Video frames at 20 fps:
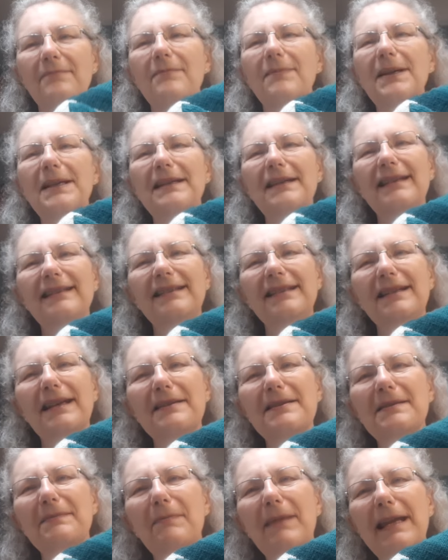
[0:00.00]
but it
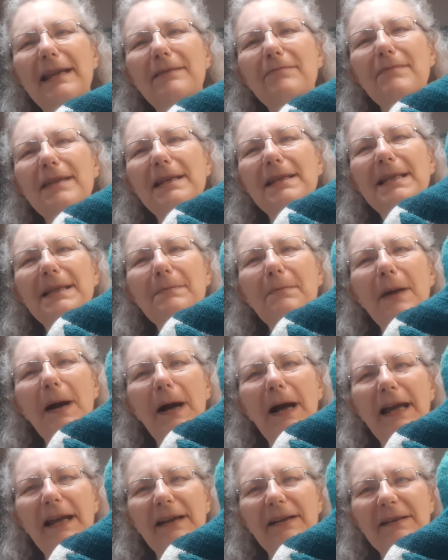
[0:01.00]
does make me
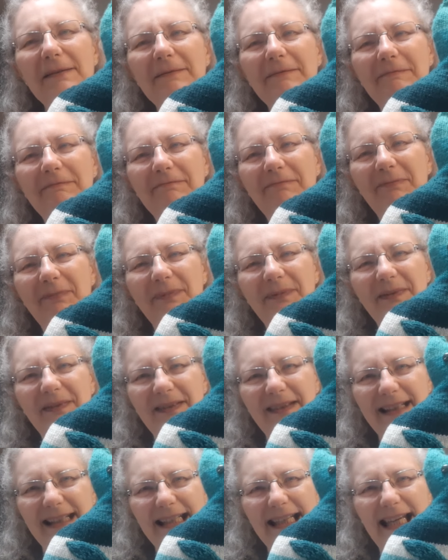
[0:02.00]
smile.
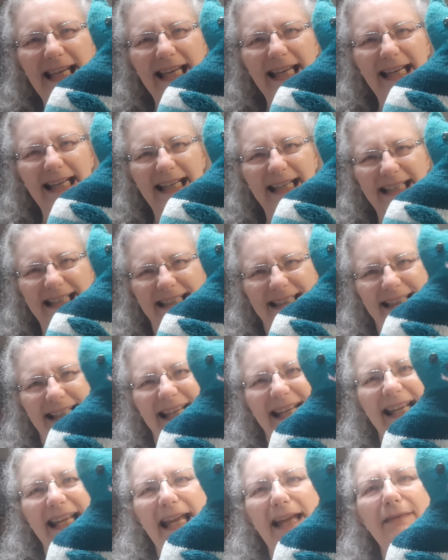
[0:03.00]
Yeah.
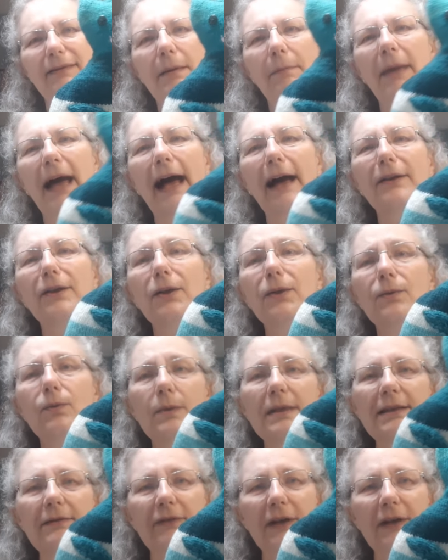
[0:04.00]
And the pattern was